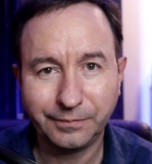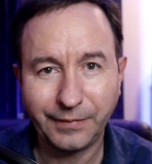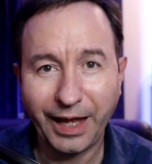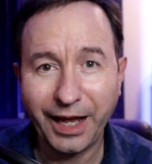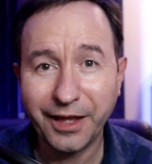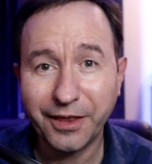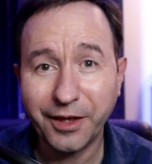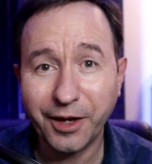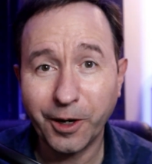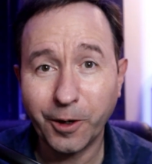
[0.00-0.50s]

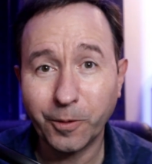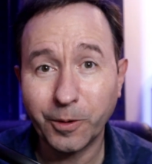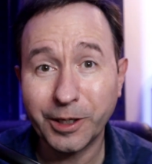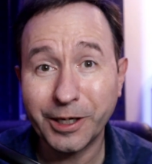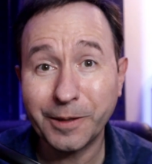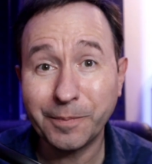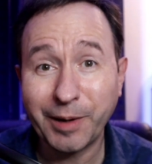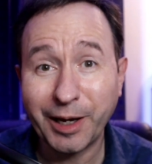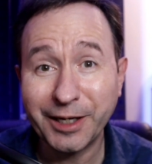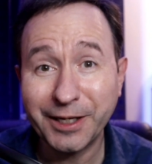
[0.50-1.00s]
Hey there,
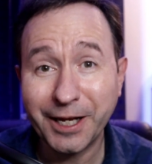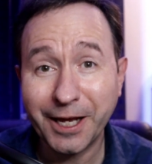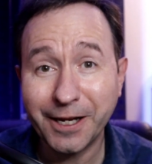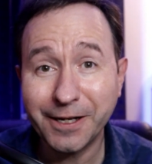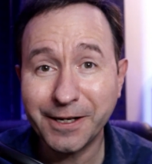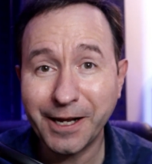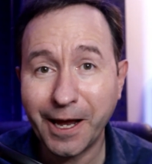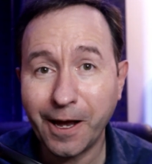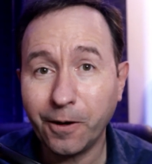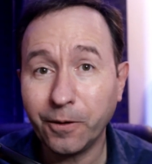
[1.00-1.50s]
we're in my
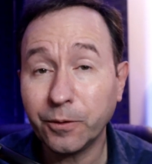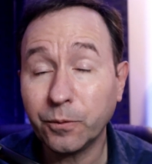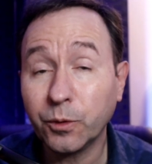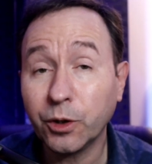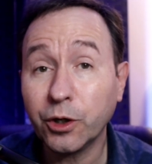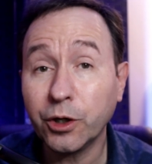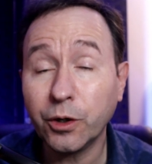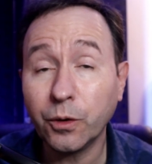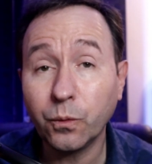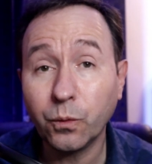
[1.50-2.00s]
den now, and
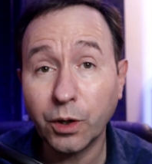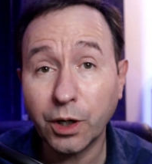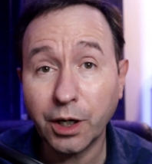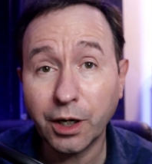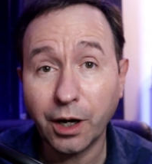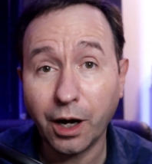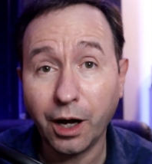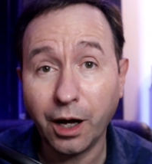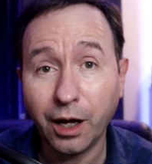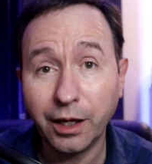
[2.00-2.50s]
we're going to
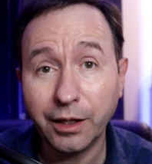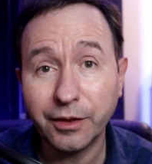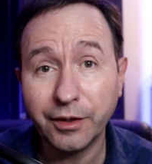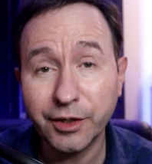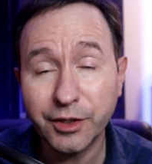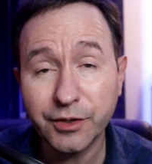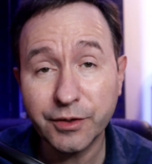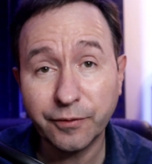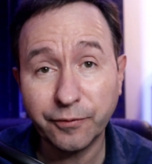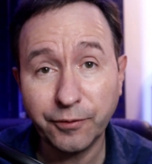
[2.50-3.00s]
work on
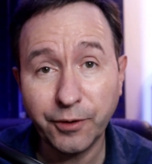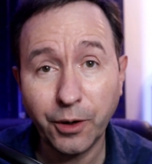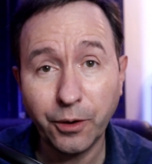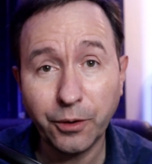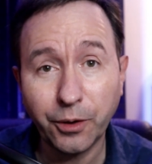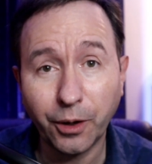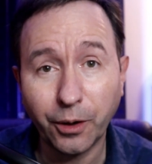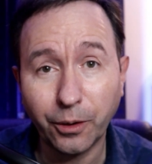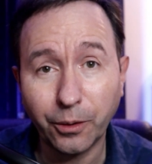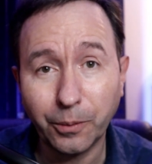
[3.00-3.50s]
this
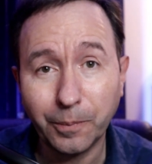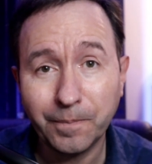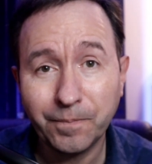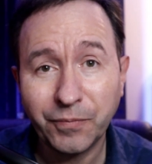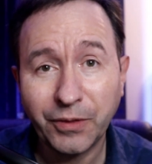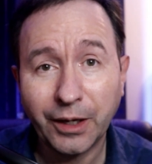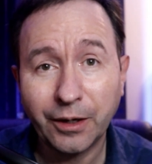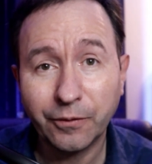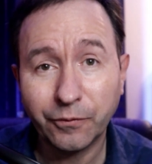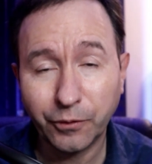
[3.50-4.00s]
photo
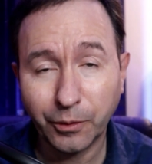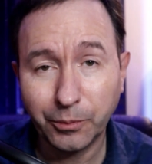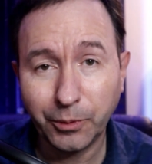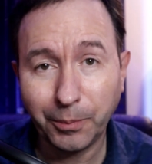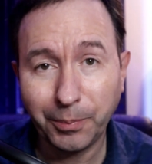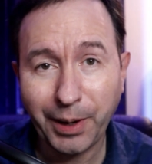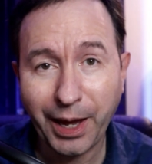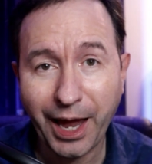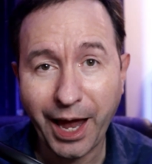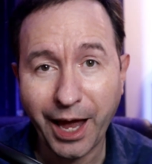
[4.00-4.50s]
from
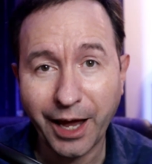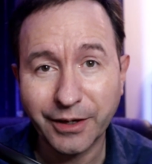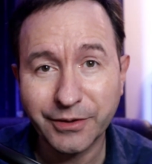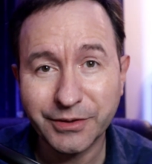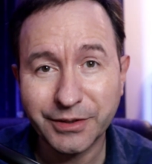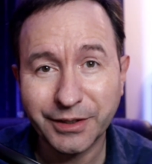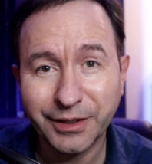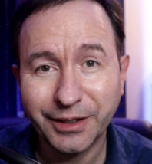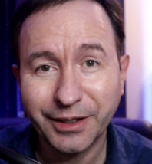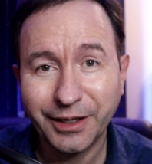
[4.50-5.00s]
the
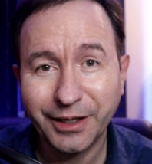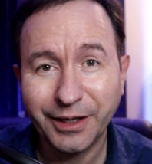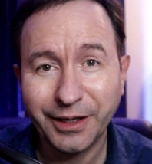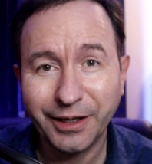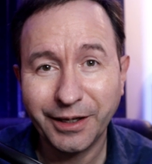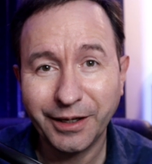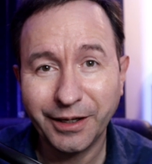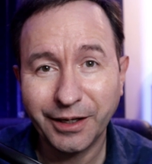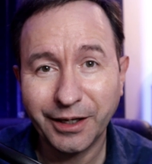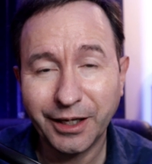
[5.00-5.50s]
past,
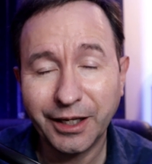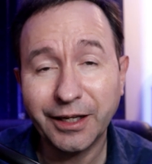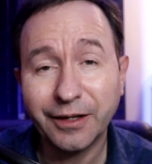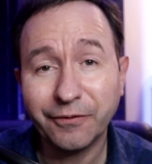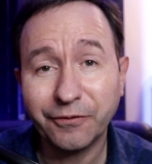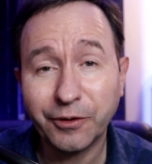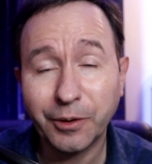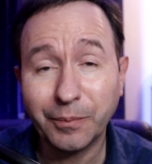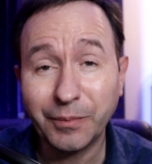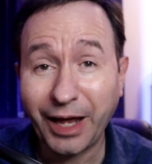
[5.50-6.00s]

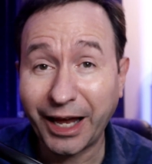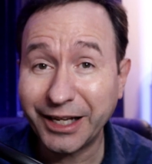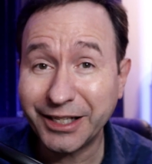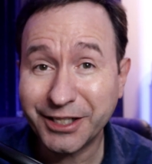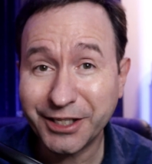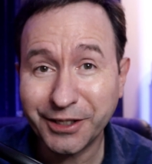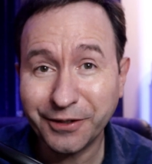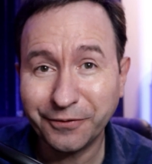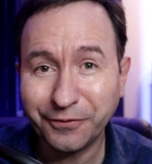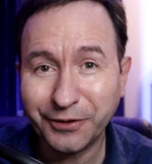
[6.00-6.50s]
from
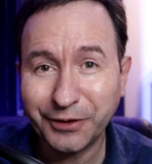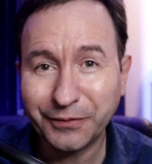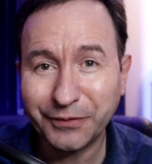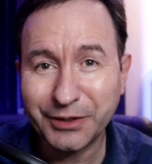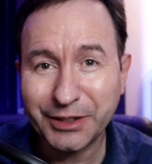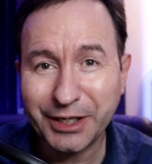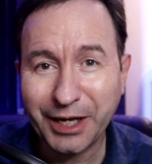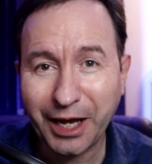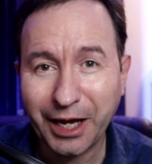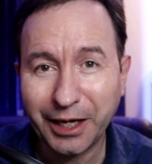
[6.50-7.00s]

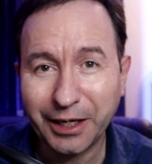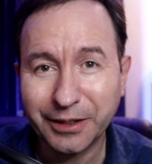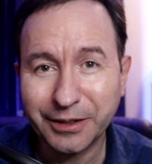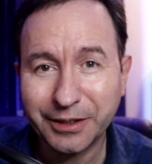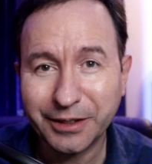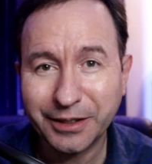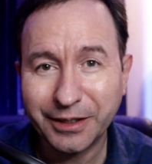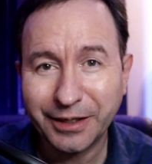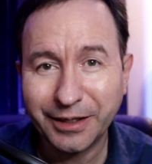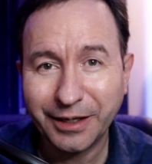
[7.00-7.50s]

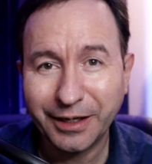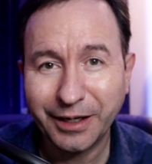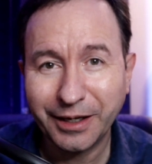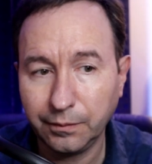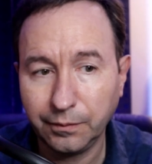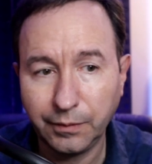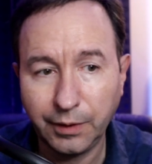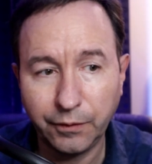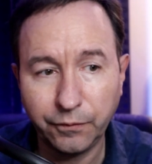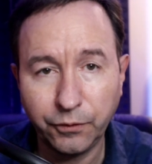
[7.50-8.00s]
1958.
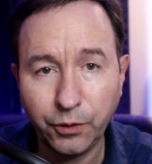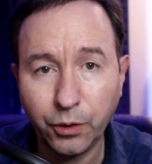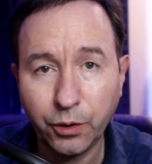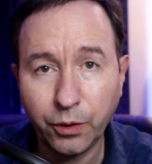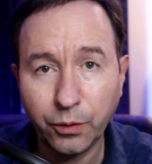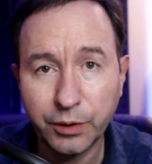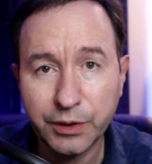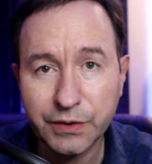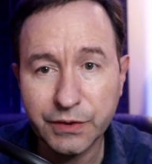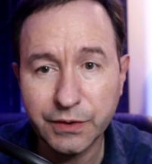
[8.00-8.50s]
The
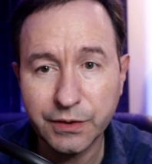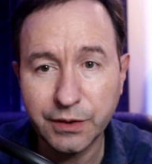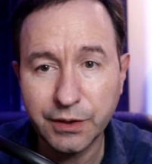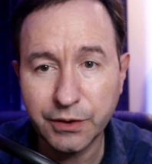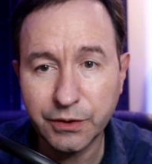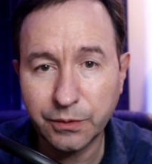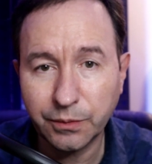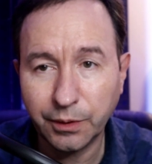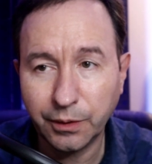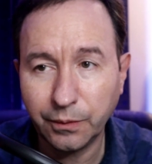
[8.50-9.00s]
photo is
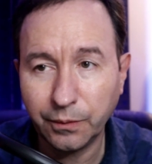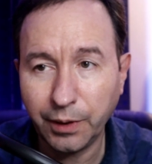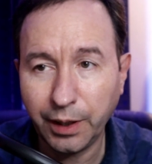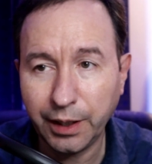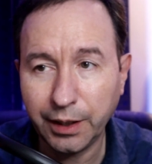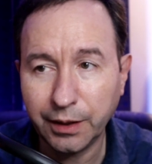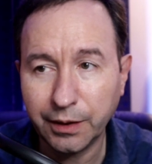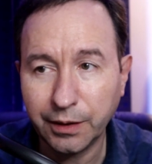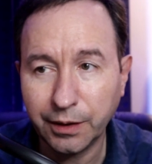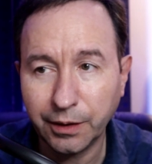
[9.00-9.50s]
this one
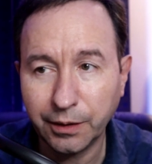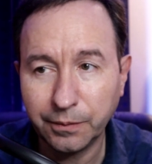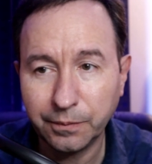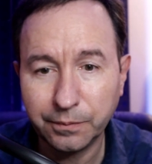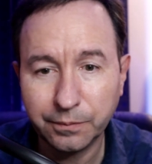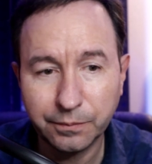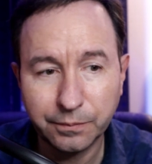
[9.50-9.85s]
right here.